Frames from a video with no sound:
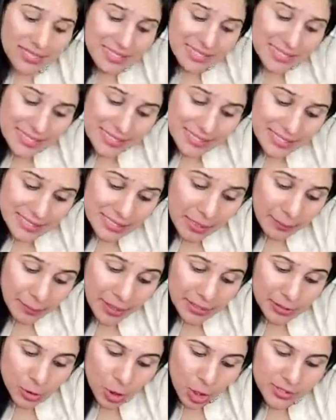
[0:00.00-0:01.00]

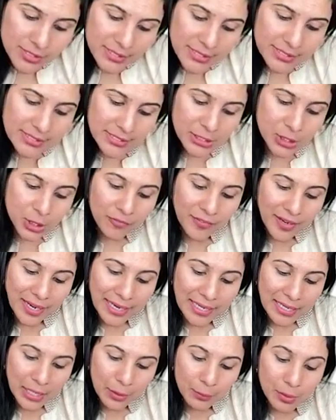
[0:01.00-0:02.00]
Systemic toxicity of
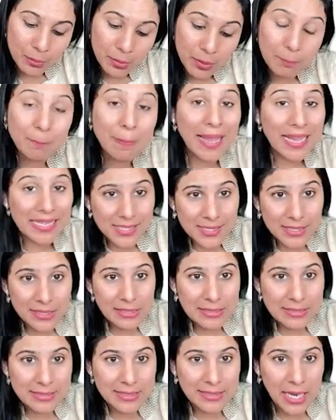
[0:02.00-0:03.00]
LA will be
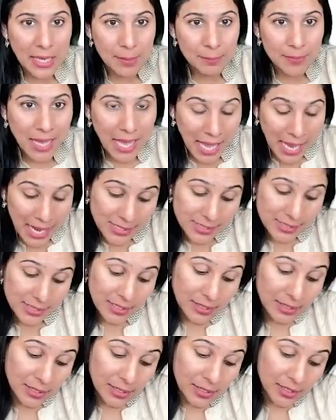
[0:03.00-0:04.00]
best described as
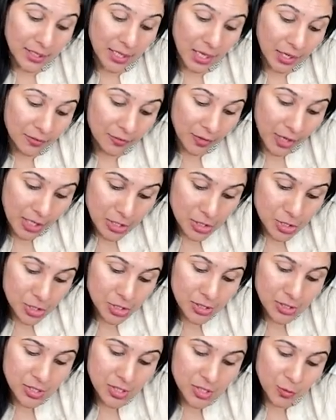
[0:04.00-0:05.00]

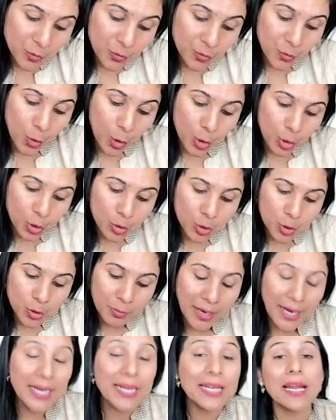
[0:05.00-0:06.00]
convulsions
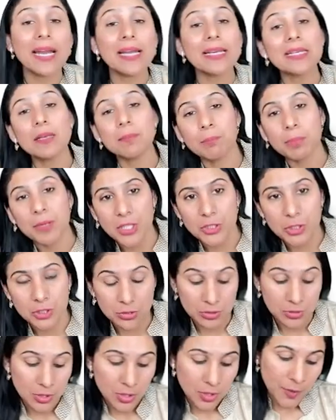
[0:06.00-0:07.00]
followed by
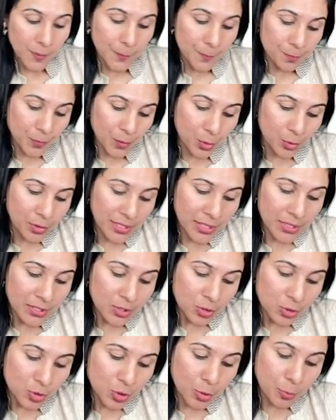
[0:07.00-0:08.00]
depression. Okay,
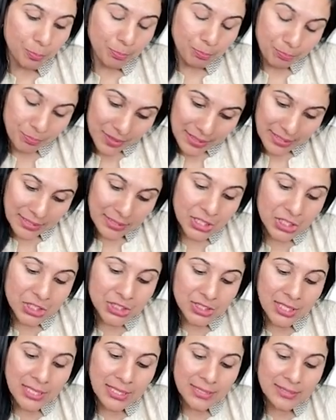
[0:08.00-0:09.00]
so
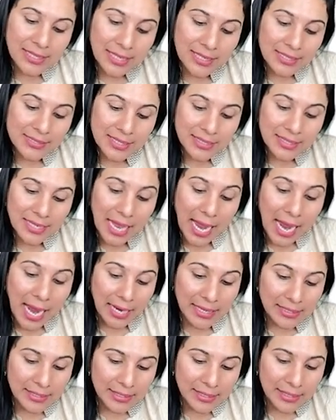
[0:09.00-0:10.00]
initially there is an
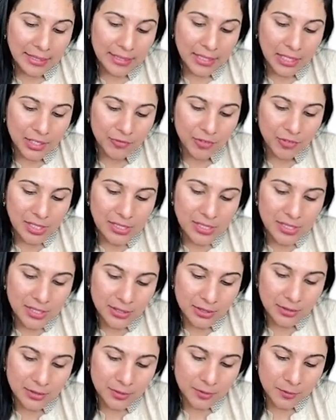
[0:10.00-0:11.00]

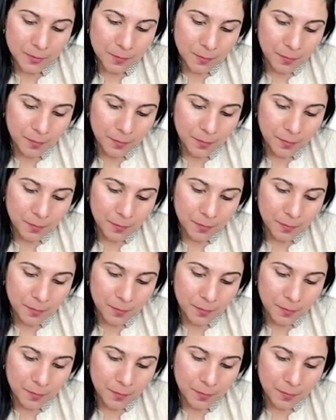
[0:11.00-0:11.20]
anticonvulsant